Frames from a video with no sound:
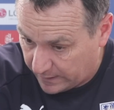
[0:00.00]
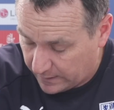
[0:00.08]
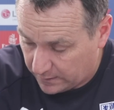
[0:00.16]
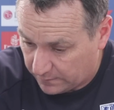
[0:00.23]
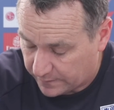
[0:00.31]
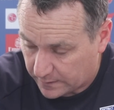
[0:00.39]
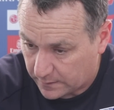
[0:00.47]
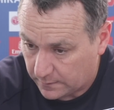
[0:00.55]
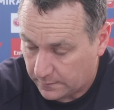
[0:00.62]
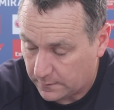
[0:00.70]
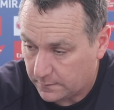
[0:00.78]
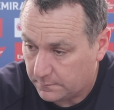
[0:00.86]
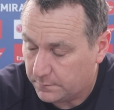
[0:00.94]
at the end of
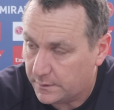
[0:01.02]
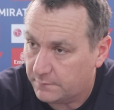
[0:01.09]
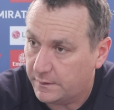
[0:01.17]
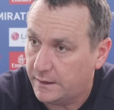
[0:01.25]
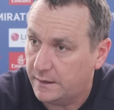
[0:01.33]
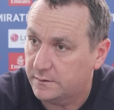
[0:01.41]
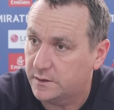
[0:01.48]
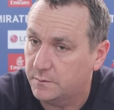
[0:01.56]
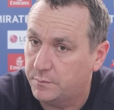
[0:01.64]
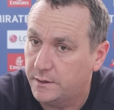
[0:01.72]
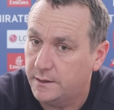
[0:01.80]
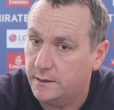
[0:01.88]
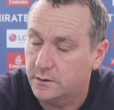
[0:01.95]
a bit of a
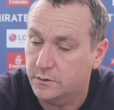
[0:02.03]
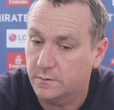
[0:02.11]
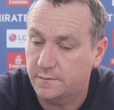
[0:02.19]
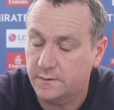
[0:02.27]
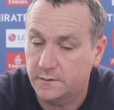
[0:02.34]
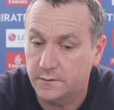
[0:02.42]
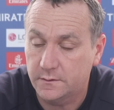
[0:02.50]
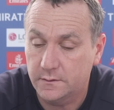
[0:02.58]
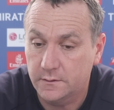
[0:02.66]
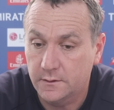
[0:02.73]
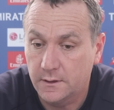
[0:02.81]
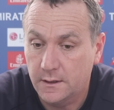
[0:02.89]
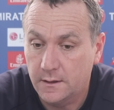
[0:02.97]
hectic period, so we've had
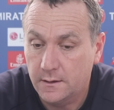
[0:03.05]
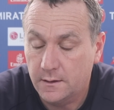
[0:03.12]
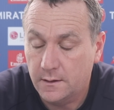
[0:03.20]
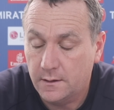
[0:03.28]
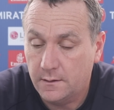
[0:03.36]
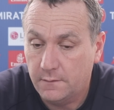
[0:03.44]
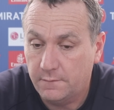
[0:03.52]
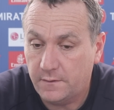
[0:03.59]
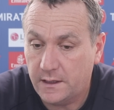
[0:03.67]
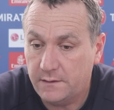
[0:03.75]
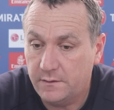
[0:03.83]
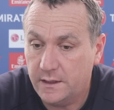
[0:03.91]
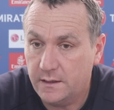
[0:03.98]

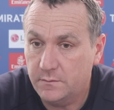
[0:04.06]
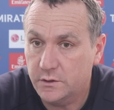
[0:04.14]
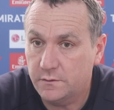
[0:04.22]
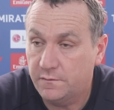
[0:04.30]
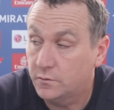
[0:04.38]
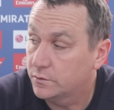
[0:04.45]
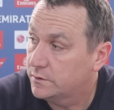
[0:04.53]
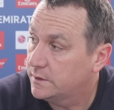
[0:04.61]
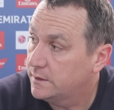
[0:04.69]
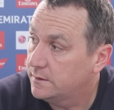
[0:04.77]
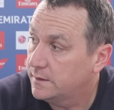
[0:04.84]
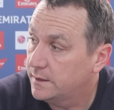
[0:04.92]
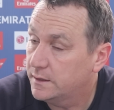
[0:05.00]
5 games in
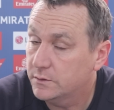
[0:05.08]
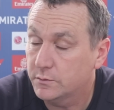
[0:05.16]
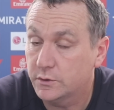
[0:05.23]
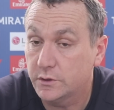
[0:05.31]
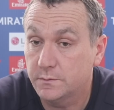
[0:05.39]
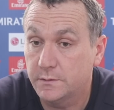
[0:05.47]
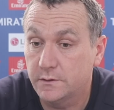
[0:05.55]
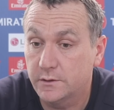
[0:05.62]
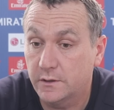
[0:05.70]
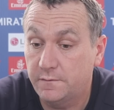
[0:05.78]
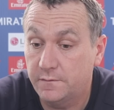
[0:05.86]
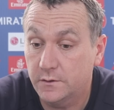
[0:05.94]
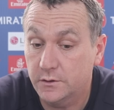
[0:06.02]
14 days, which has been
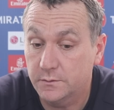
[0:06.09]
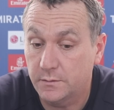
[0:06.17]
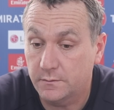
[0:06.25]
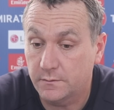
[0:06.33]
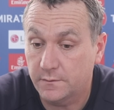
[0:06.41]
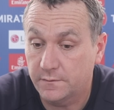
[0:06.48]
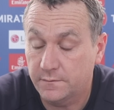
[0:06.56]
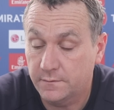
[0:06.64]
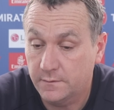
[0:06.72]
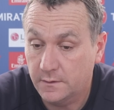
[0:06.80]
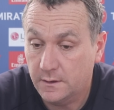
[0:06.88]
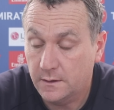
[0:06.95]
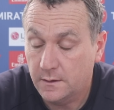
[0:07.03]
tough for us, but we've
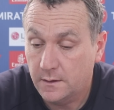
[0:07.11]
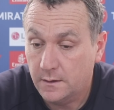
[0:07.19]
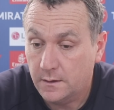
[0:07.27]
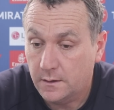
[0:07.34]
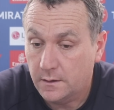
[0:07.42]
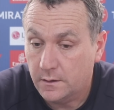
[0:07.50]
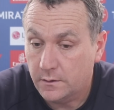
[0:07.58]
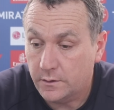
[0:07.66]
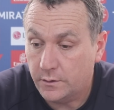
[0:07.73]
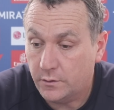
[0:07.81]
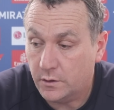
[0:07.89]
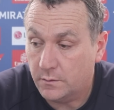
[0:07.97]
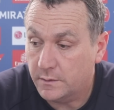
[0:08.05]

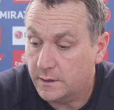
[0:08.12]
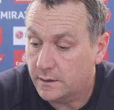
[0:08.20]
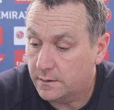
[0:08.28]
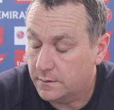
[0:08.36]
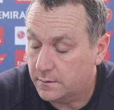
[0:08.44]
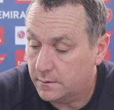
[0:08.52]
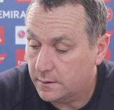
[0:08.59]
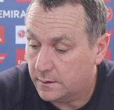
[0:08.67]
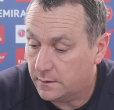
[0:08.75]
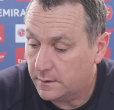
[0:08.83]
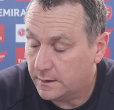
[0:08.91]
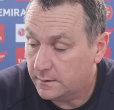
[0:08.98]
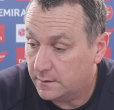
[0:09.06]
now come to
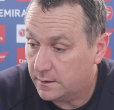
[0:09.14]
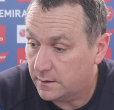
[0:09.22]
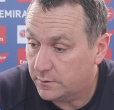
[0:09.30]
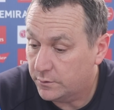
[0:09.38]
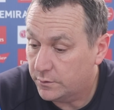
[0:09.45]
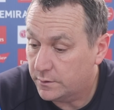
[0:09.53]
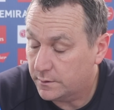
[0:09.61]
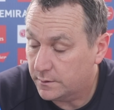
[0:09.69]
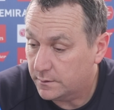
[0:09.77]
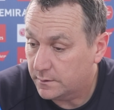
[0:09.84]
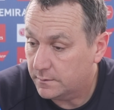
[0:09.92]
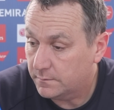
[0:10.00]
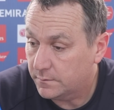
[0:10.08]
the end of that now,
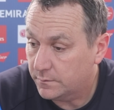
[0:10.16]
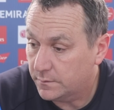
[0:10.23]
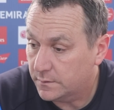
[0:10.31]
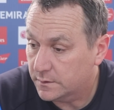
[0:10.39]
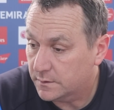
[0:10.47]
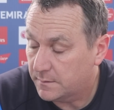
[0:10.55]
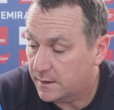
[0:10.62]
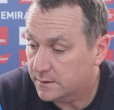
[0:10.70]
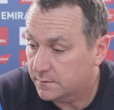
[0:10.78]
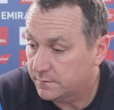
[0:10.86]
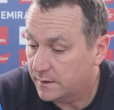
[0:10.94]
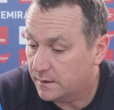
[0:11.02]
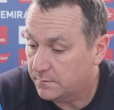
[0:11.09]
and there's a
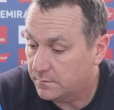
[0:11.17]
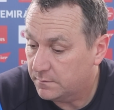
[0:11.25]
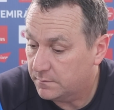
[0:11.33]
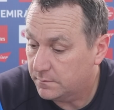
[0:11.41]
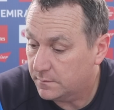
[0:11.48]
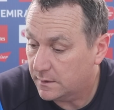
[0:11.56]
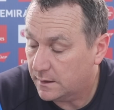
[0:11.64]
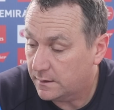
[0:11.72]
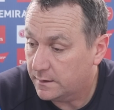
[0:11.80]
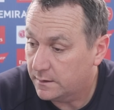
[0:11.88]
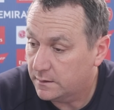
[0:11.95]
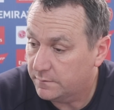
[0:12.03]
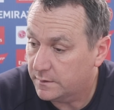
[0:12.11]
massive game at
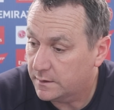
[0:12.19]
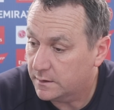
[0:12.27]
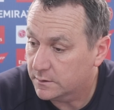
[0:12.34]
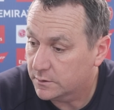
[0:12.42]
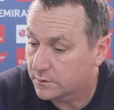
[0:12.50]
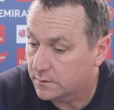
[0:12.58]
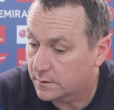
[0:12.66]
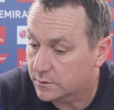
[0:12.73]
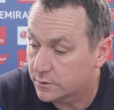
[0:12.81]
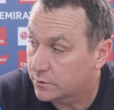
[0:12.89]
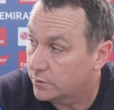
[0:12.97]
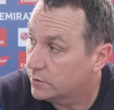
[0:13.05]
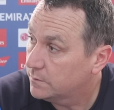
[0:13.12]
the end of it, and that's
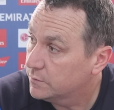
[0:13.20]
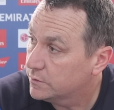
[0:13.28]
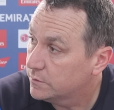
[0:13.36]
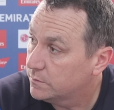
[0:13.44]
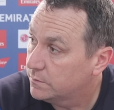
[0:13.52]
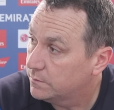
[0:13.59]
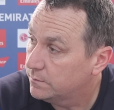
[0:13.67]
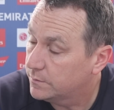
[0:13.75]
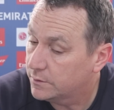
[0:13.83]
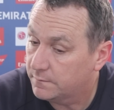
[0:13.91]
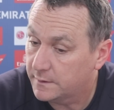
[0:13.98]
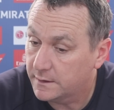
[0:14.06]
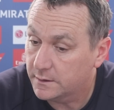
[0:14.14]
Tottenham, so
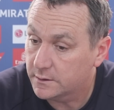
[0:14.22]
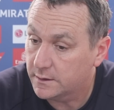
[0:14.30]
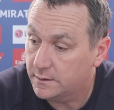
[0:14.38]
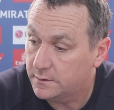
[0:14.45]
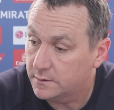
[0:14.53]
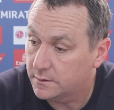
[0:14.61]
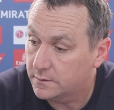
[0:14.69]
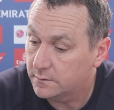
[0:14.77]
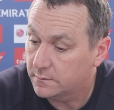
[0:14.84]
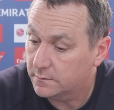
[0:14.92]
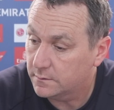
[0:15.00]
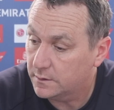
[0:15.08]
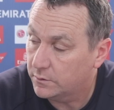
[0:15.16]
we're all very excited
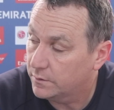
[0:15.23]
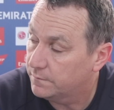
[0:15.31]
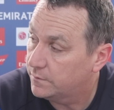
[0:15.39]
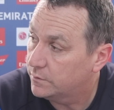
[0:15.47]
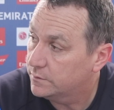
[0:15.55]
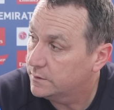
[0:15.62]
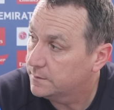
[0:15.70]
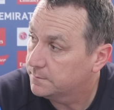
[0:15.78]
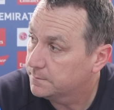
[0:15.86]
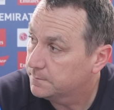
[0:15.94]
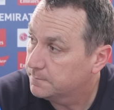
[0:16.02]
and looking forward to it.